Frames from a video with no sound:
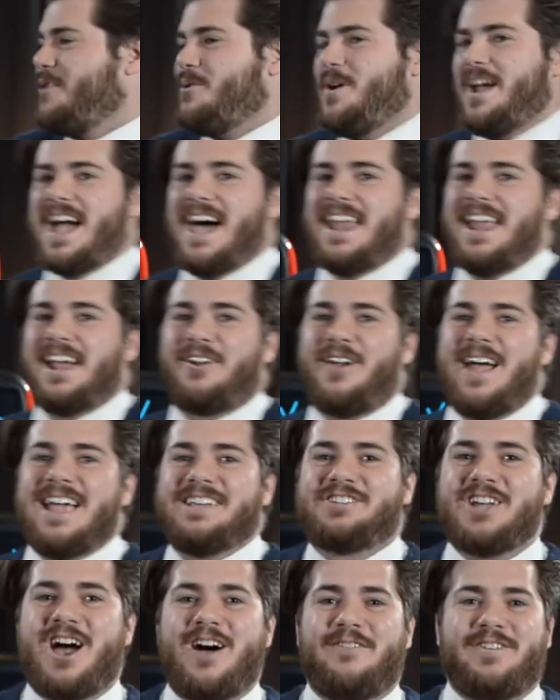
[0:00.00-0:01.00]
we got a great
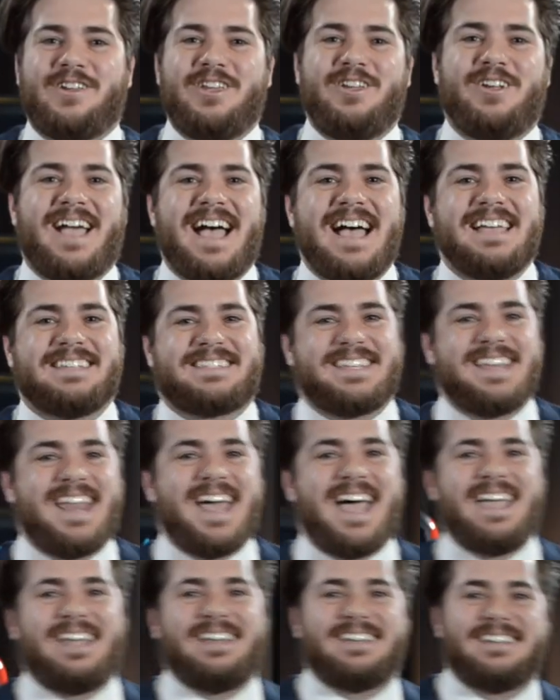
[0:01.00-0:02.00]
show for you guys
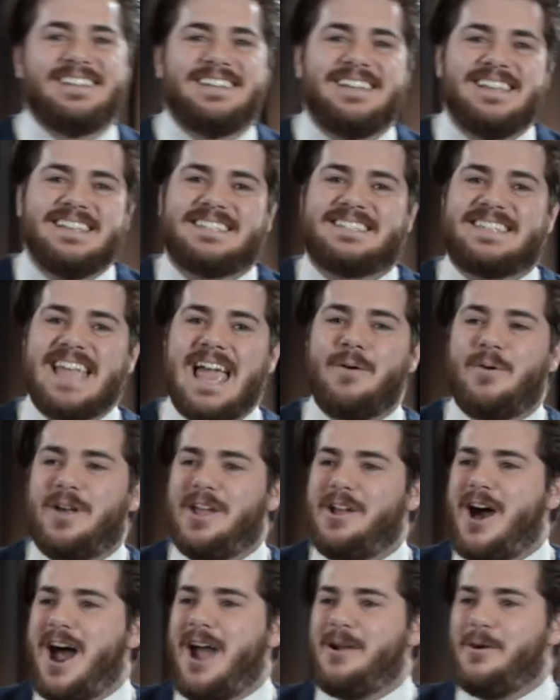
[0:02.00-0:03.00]
tonight. Stay where
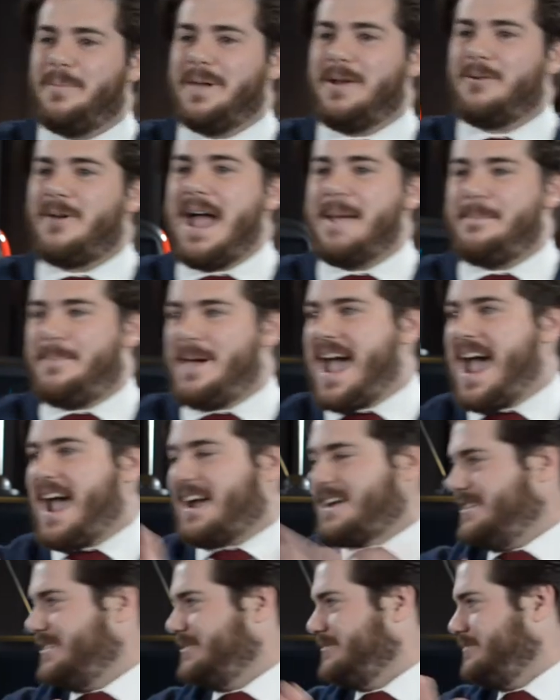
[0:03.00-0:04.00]
you are. We'll be right
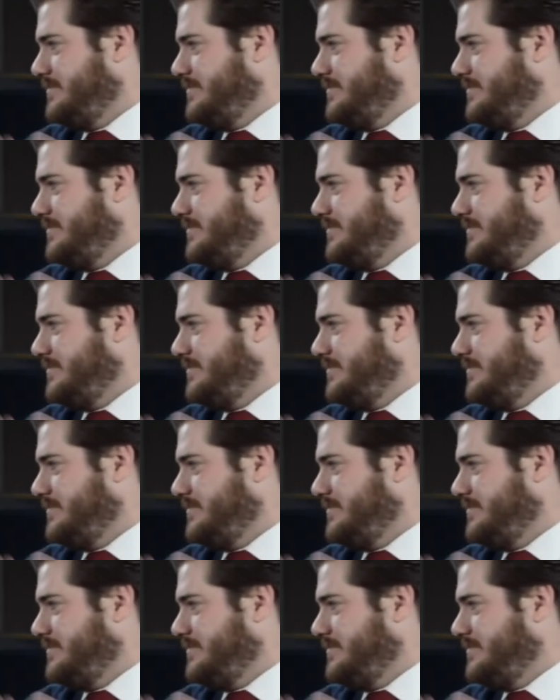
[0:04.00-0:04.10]
back. You're